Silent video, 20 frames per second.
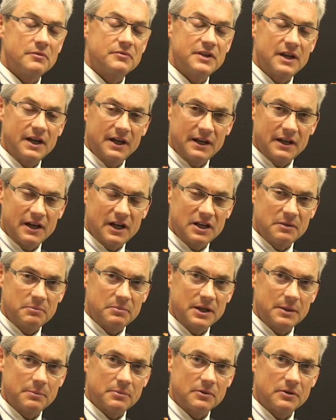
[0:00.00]
of dedicated
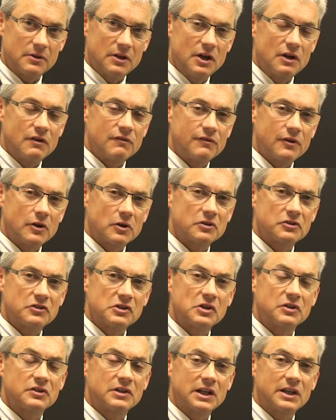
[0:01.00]
people focusing
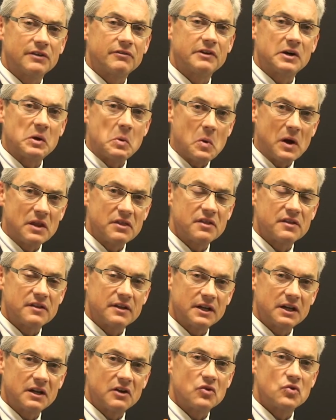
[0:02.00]
on delivering one
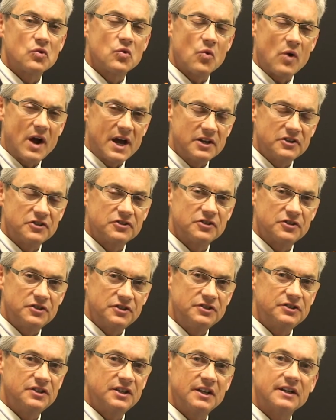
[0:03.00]
thing, greater
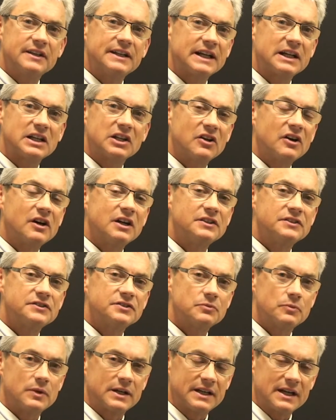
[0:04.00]
certainty to their clients,
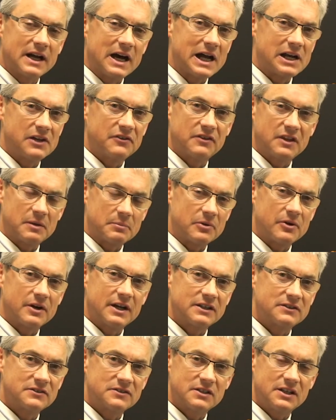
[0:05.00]
regardless of the
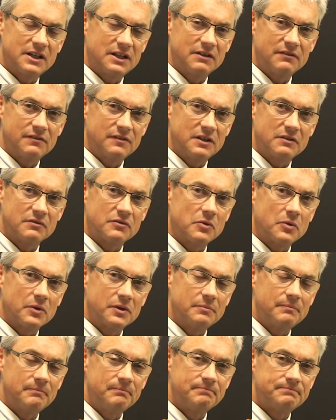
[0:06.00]
products and the fit for
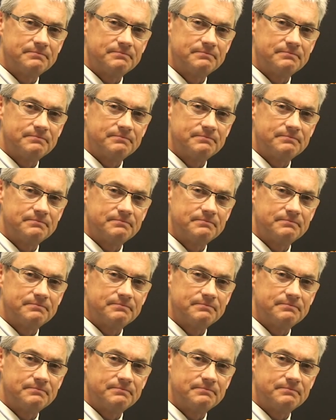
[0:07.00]
them.